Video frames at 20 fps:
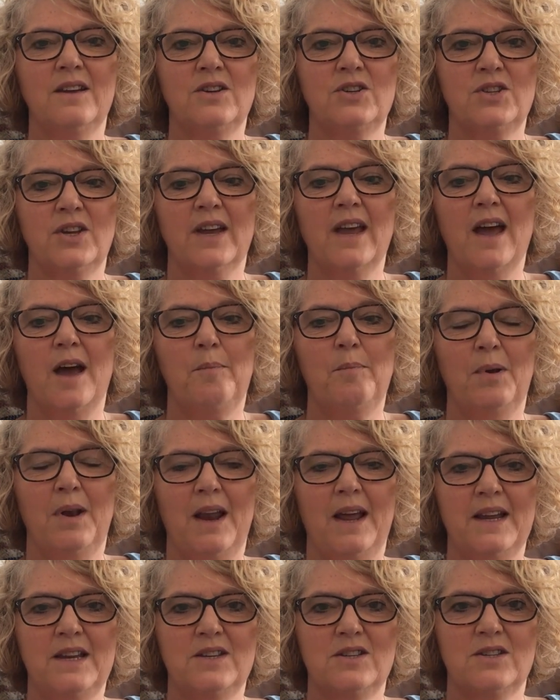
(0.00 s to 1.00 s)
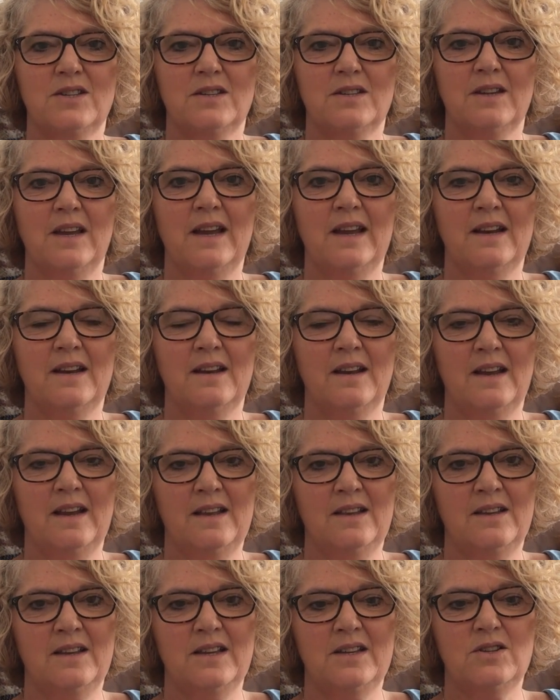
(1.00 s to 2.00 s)
to get a place
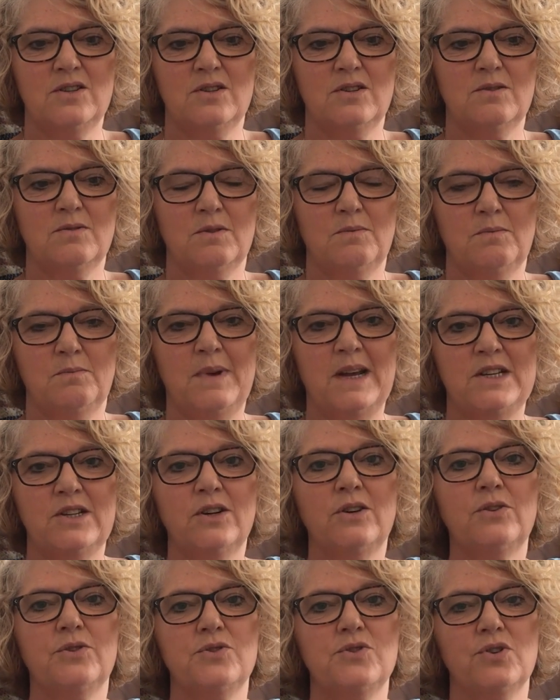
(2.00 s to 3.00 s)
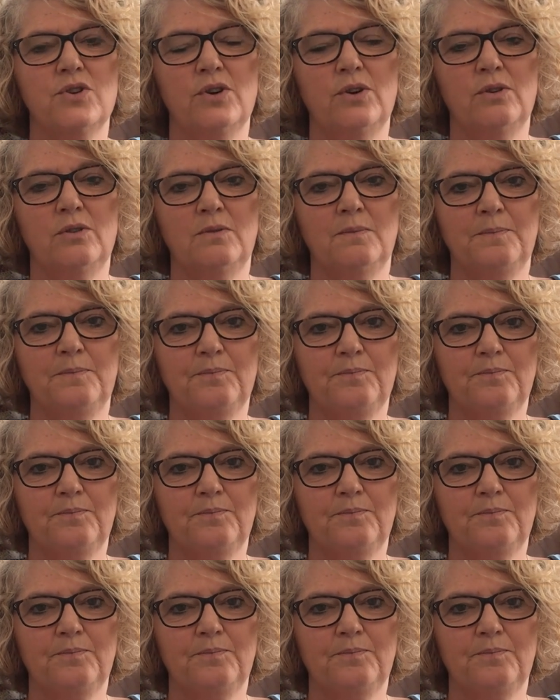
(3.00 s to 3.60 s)
in this medical school.